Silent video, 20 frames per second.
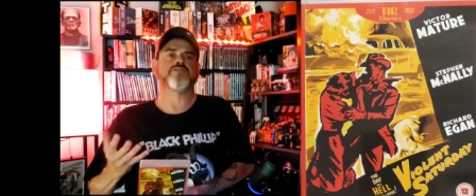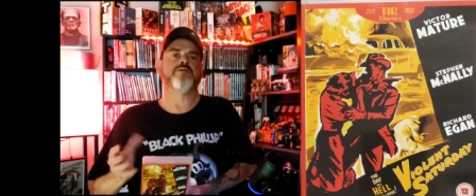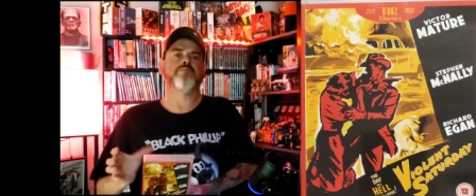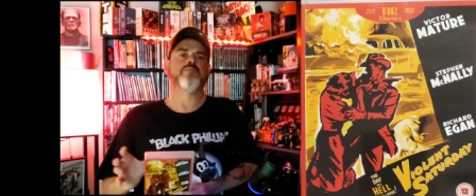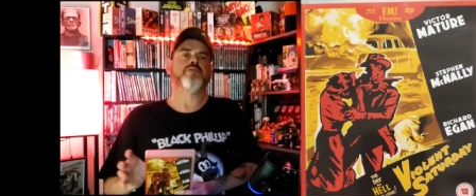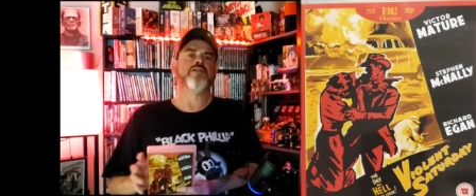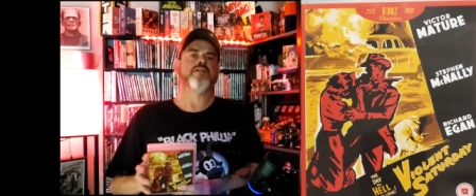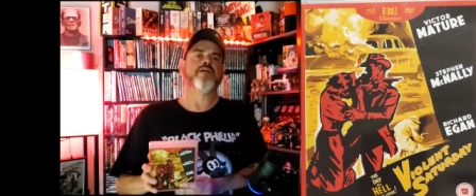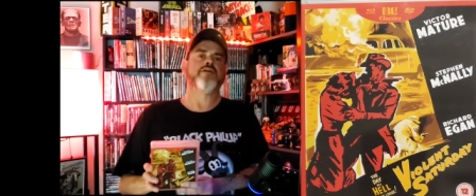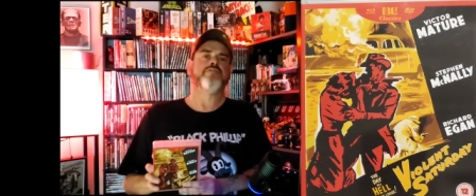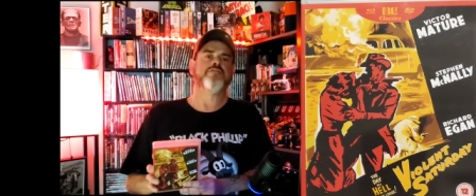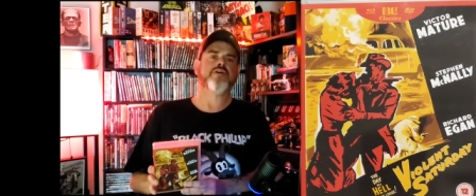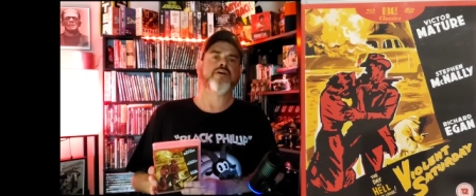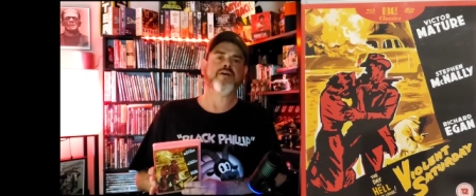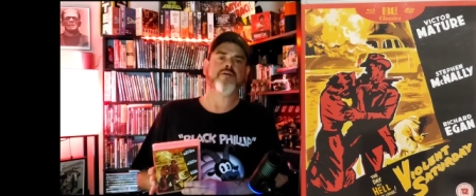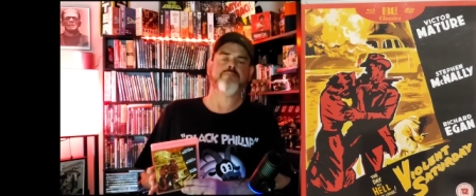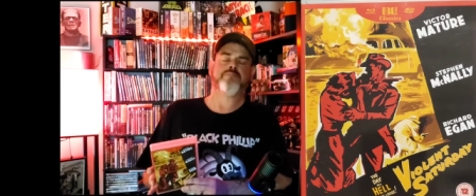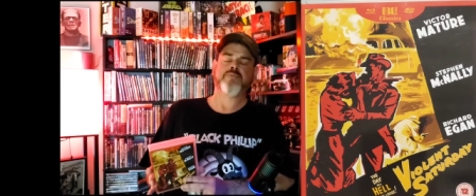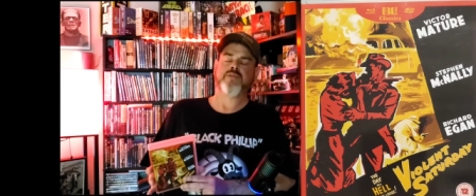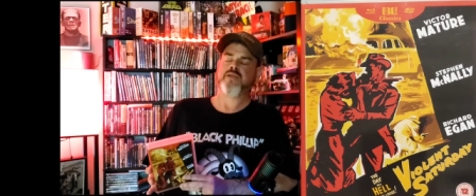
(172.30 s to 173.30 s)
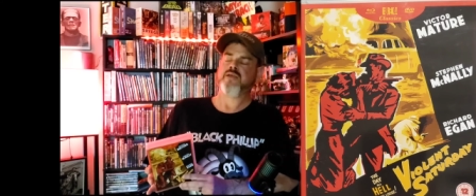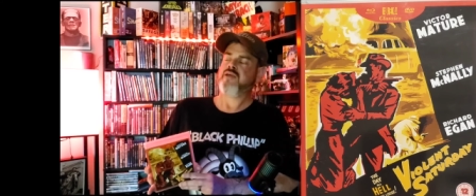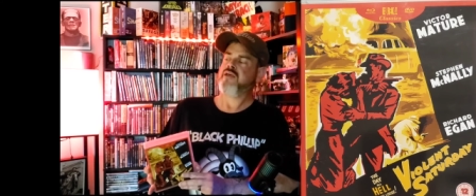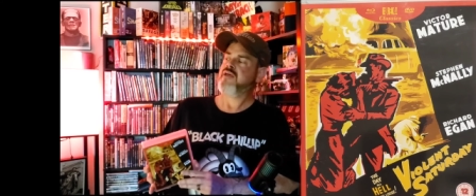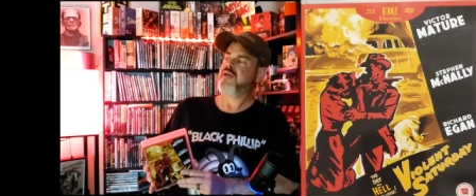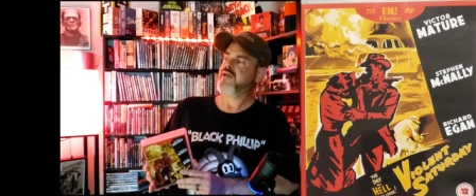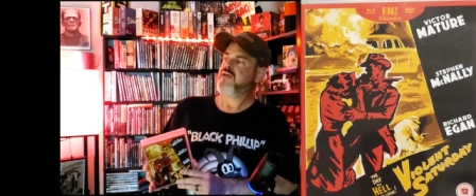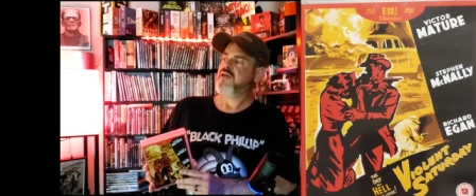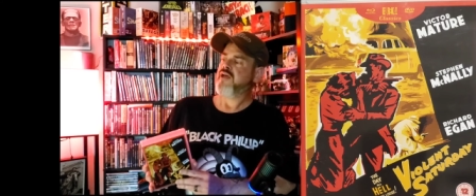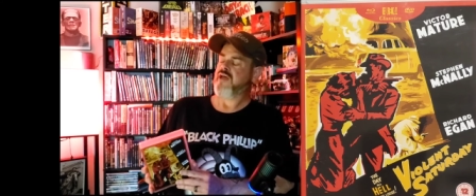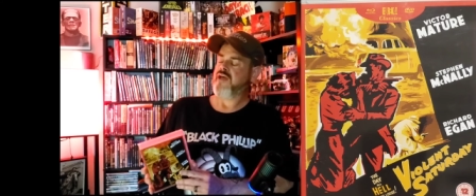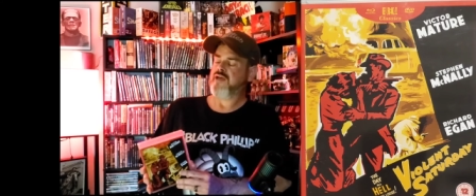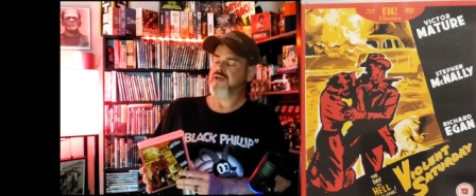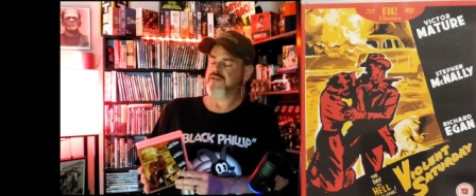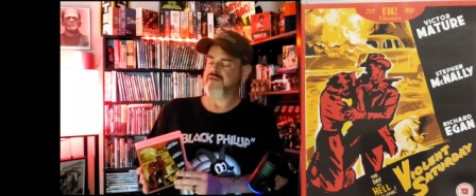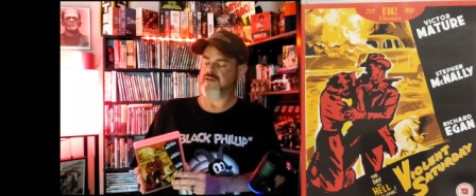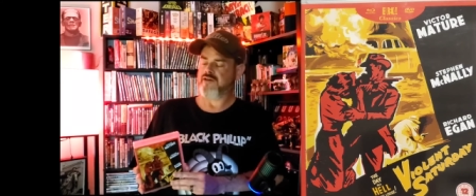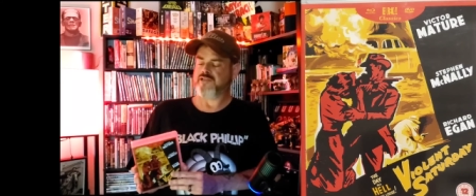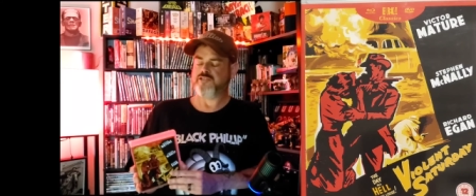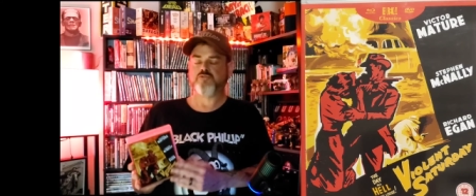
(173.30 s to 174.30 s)
or something like that.
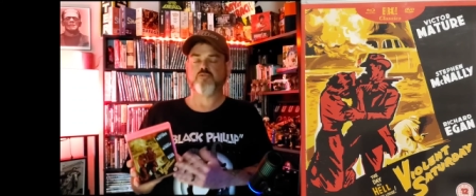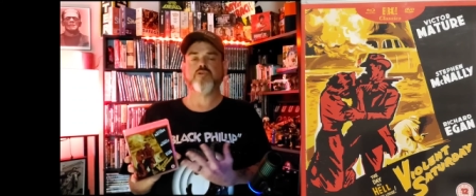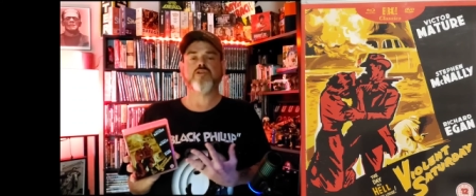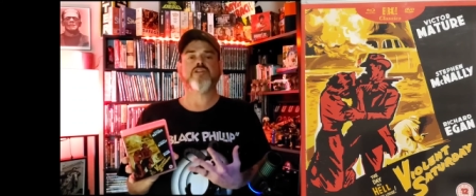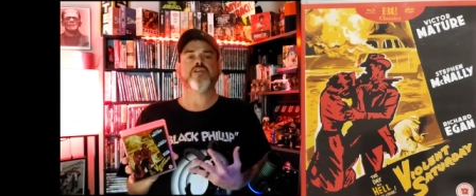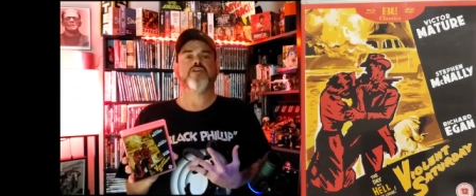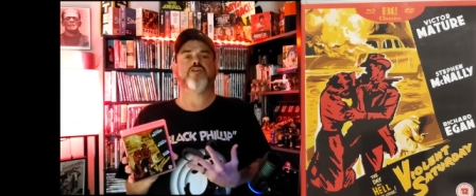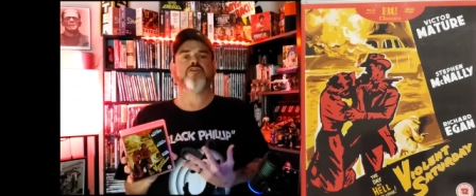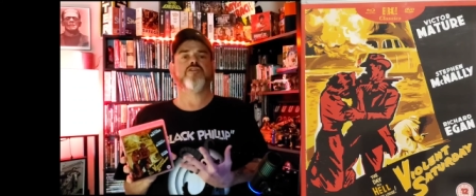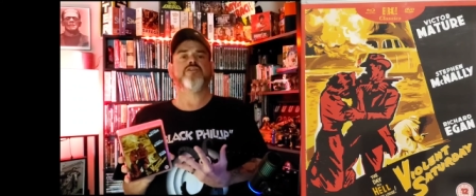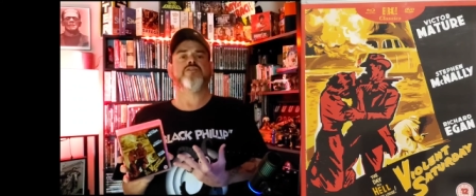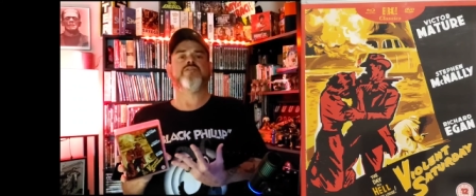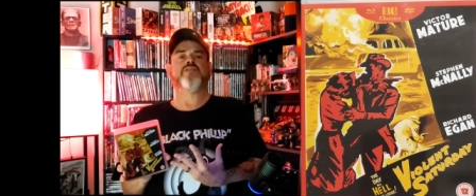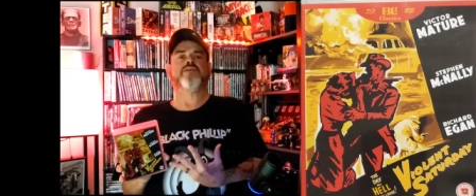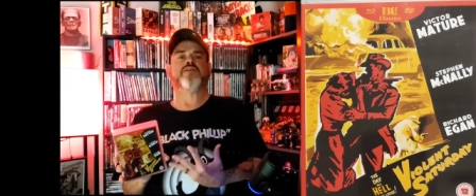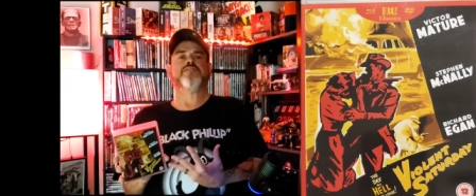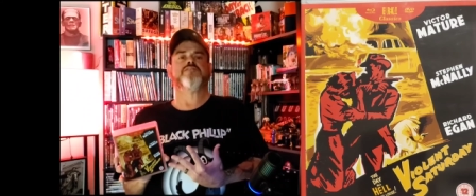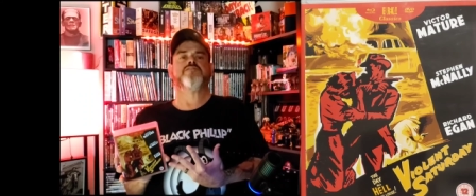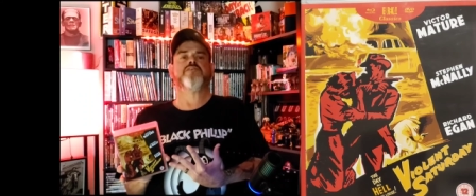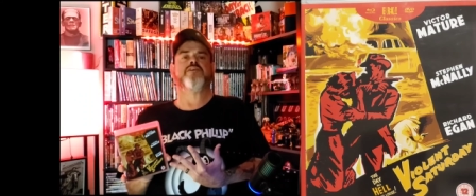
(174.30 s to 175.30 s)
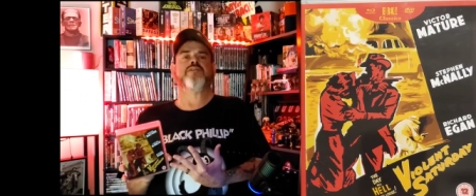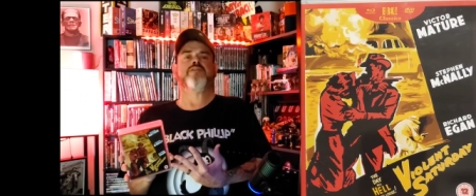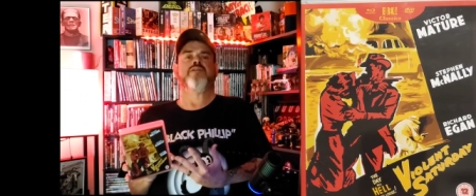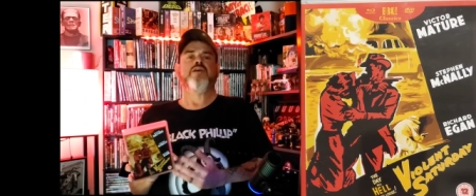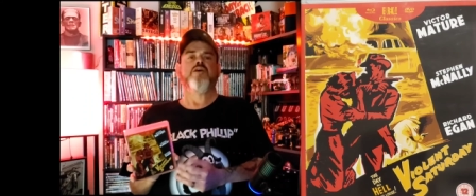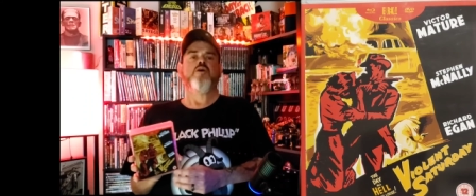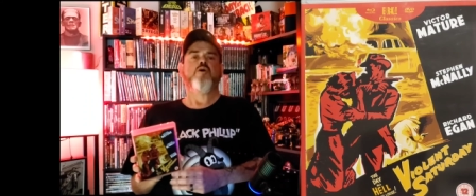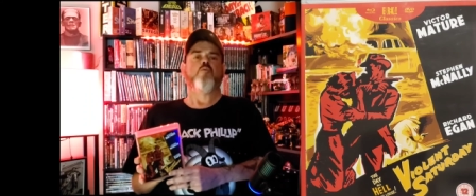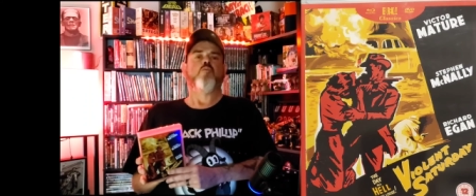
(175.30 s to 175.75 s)
And uh, he's really good in this. And